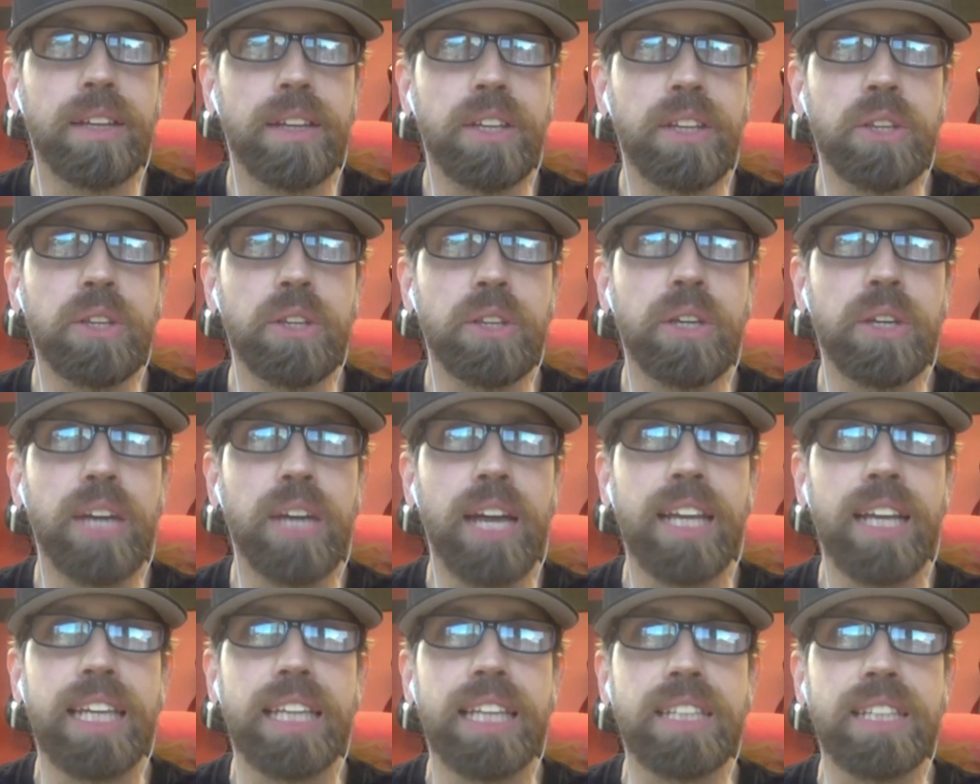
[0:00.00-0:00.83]
you
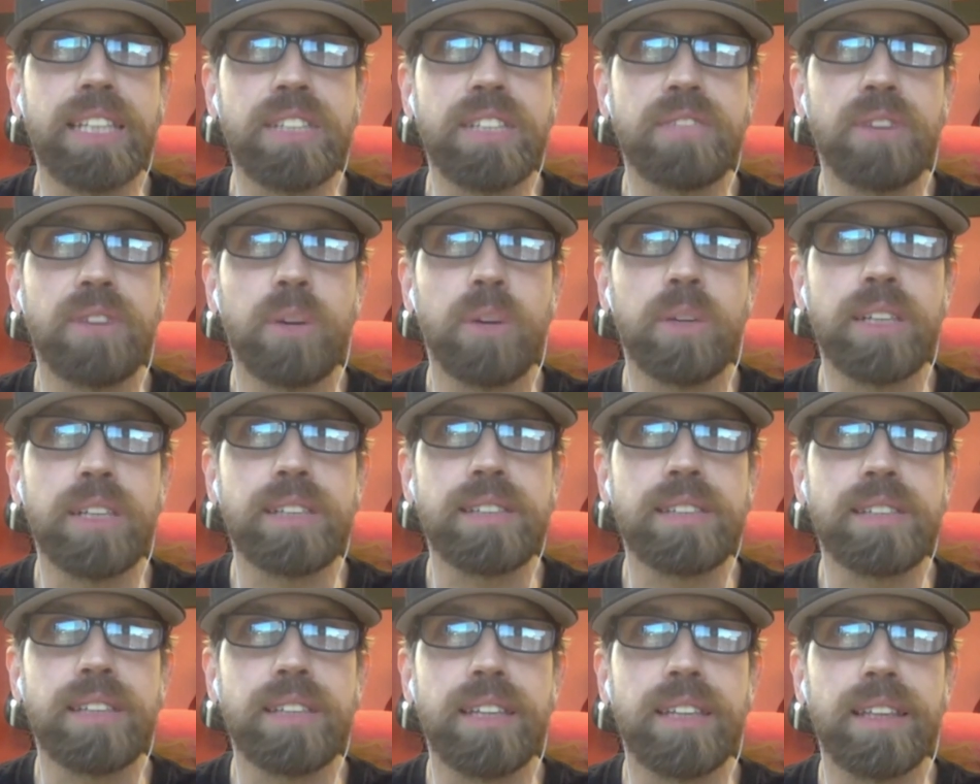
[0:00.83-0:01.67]
kind of get this
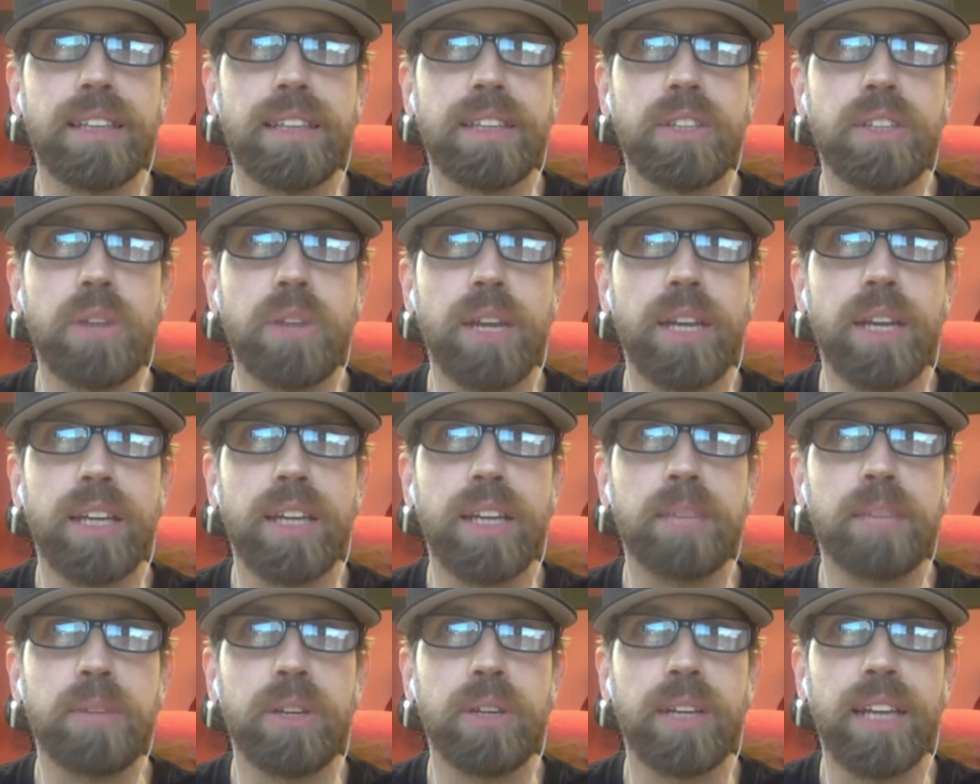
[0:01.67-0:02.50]
focus in the training
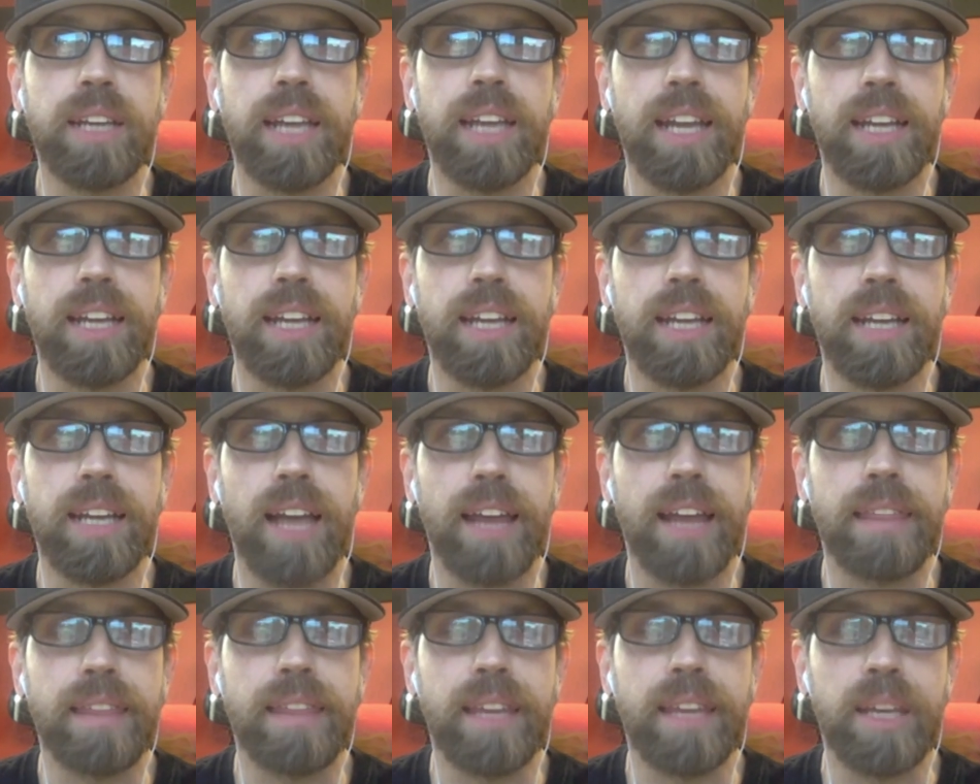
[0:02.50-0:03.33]
community and
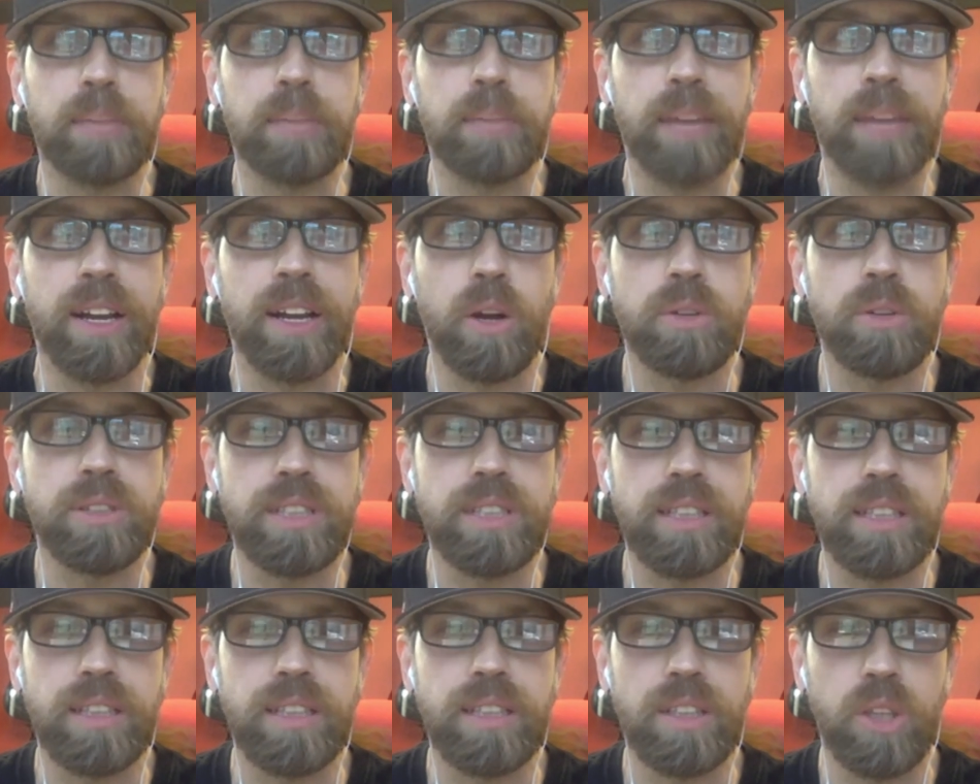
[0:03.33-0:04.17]
I think in pet
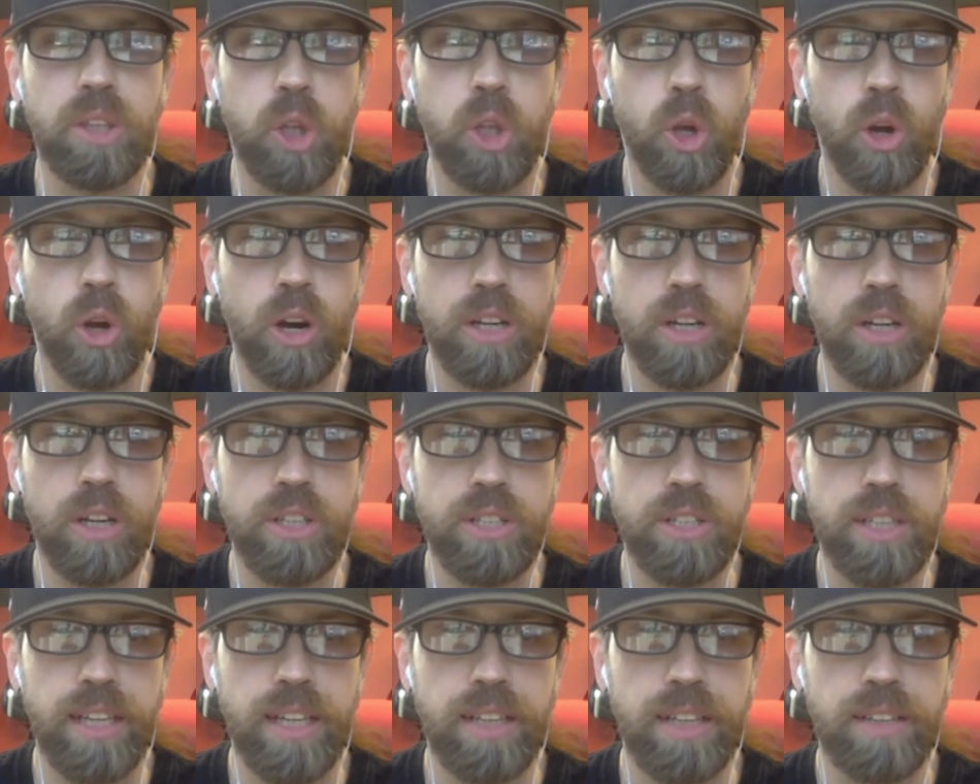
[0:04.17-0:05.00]
owners in
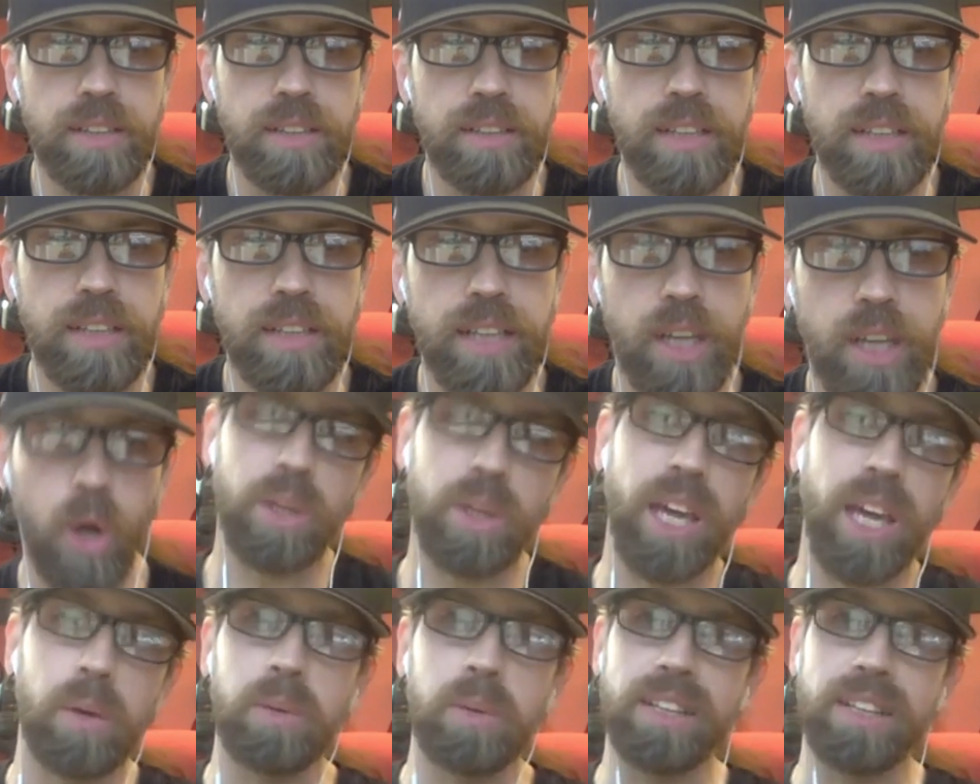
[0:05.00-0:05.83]
large that like,
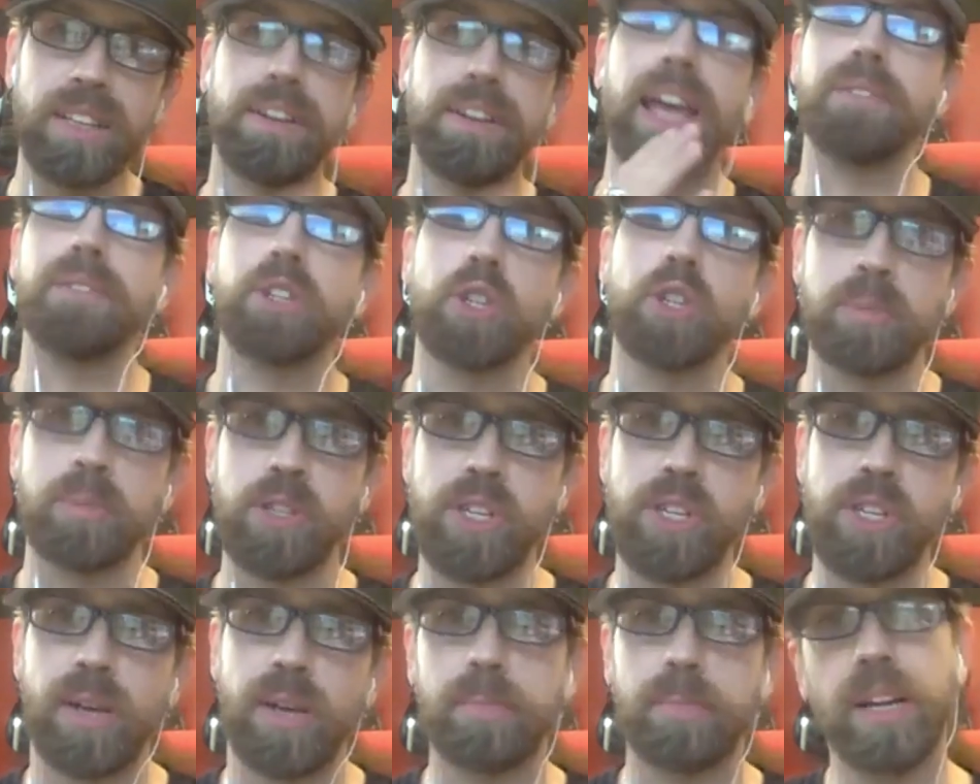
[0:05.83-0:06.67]
okay, well, if I have a
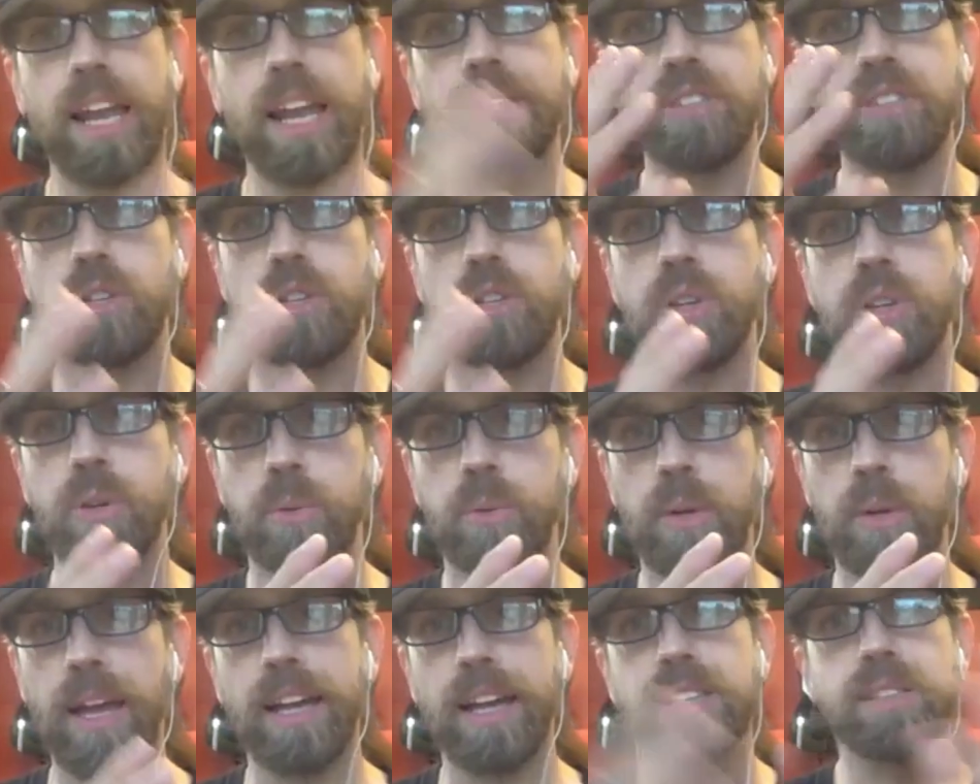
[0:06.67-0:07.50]
German Shepherd, I have to
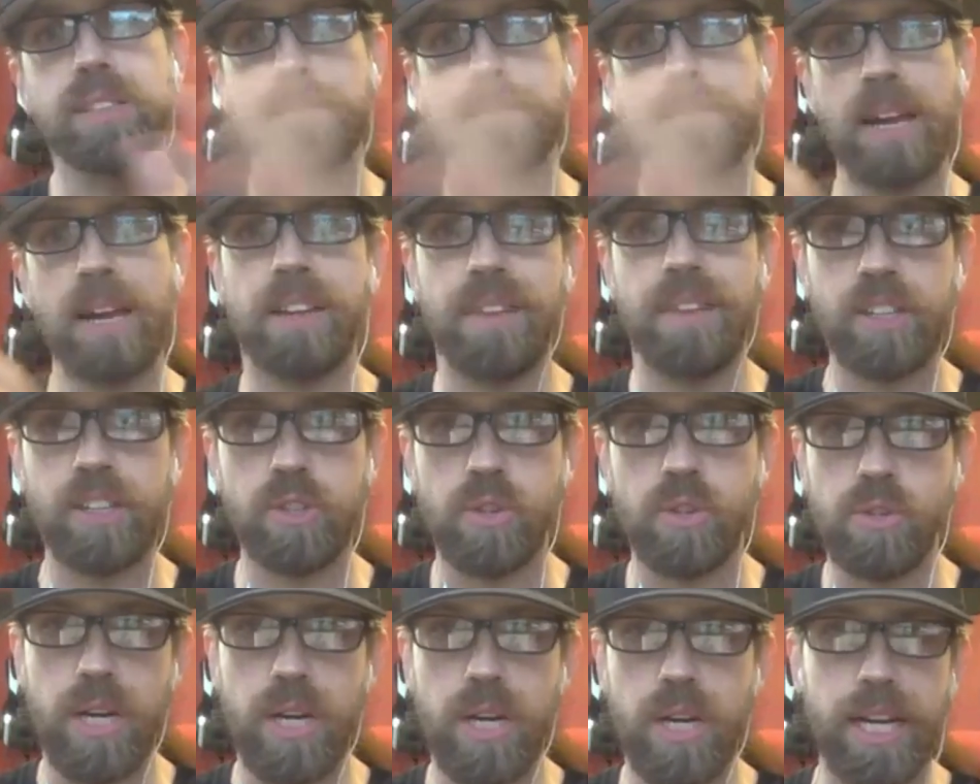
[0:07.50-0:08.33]
do X amount of
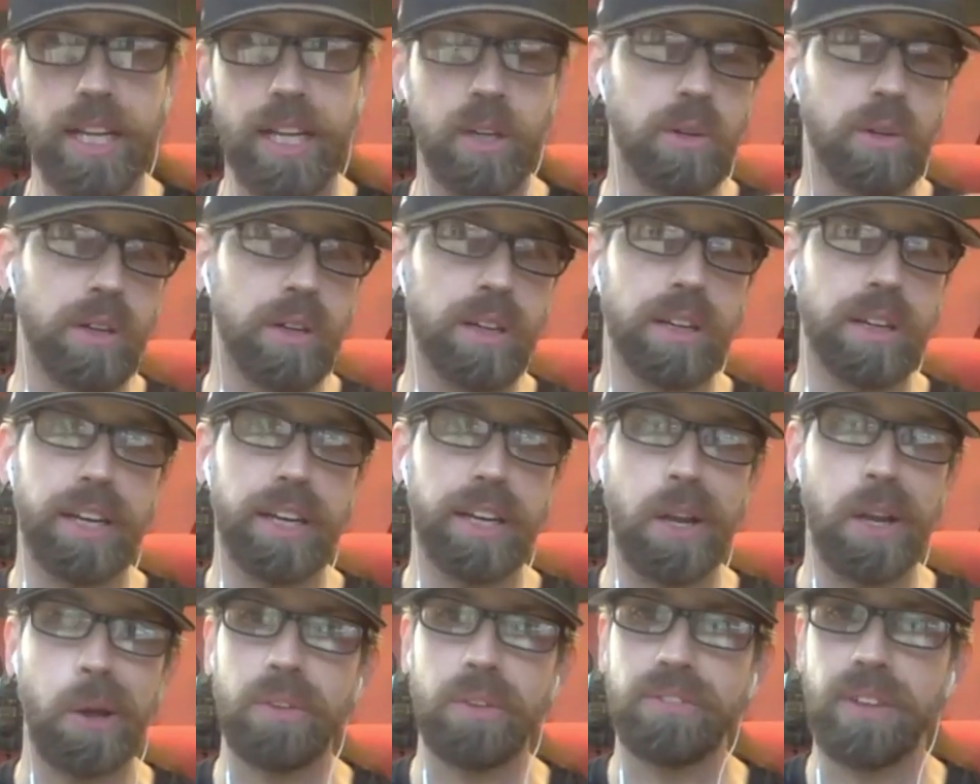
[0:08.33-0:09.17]
extra training, or,
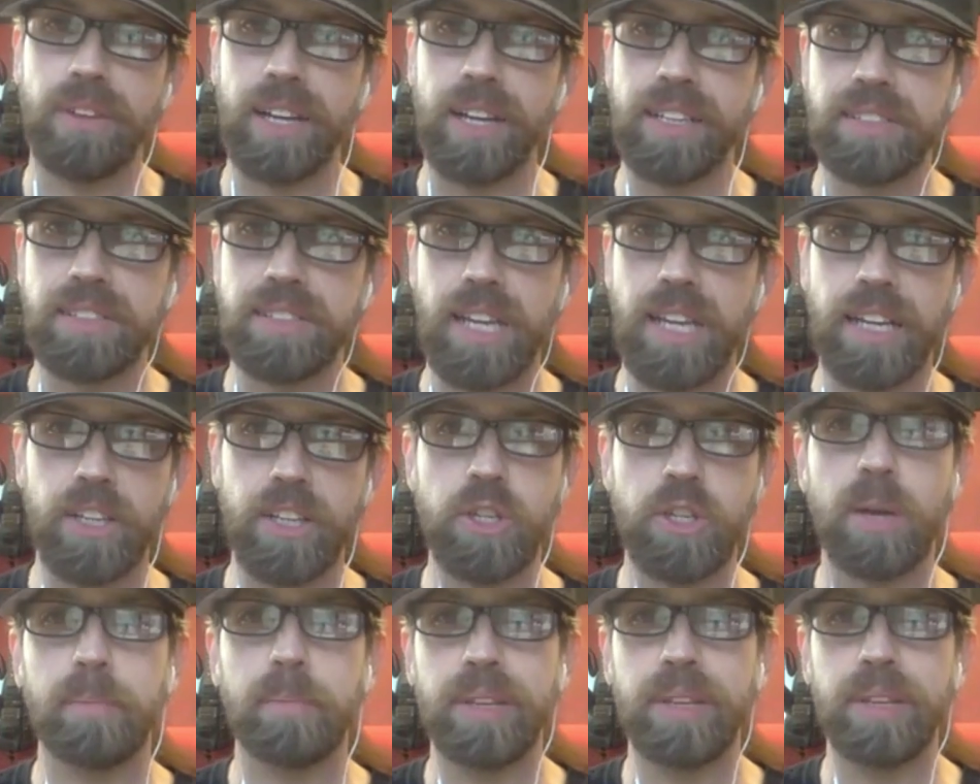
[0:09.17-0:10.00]
you know, if I decide
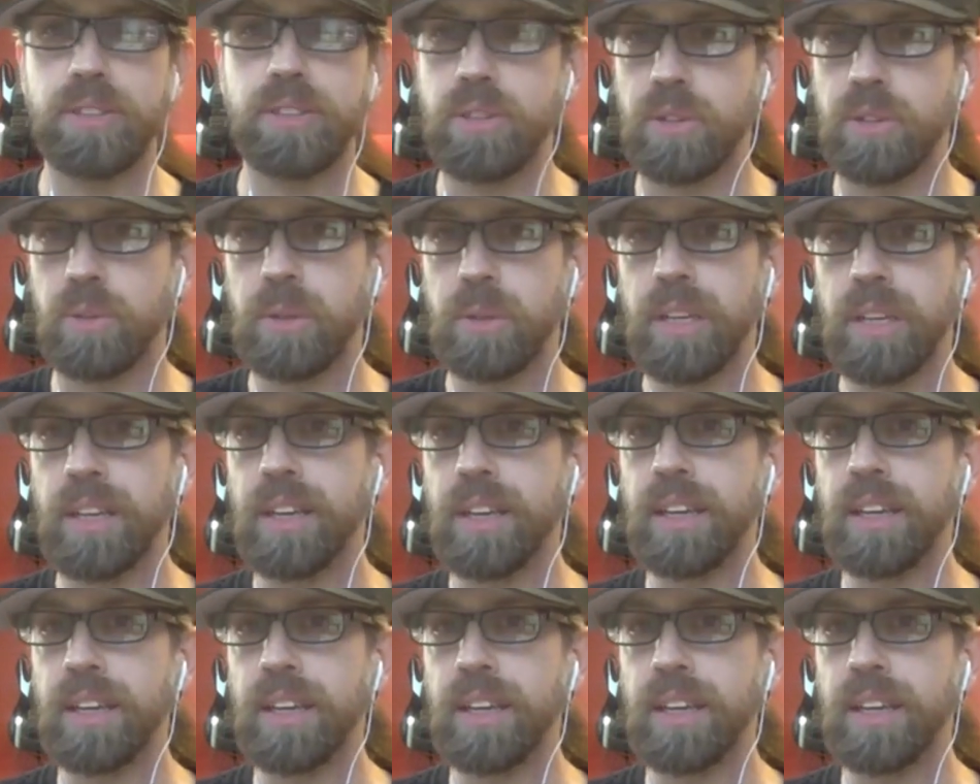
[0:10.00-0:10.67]
to jump into